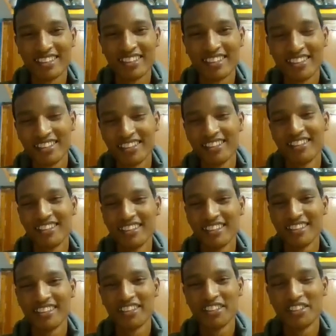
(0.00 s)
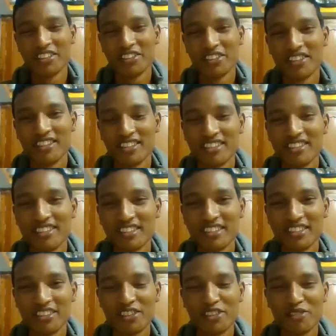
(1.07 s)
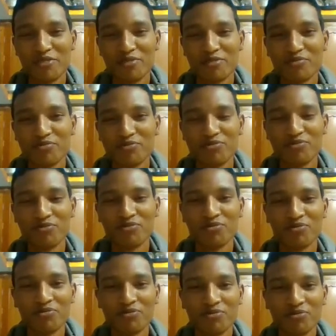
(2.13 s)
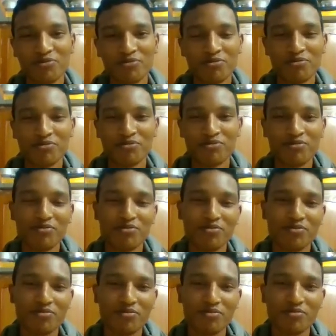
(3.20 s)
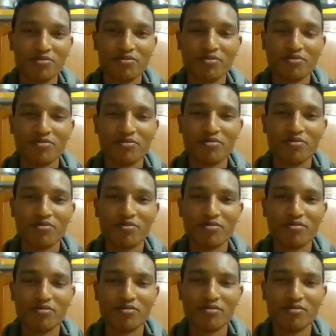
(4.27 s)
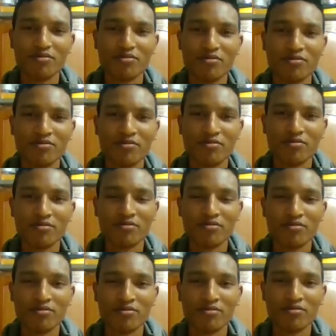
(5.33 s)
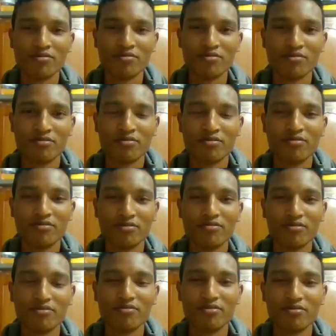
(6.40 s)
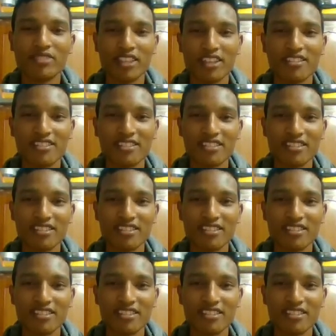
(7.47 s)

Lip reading: [no speech]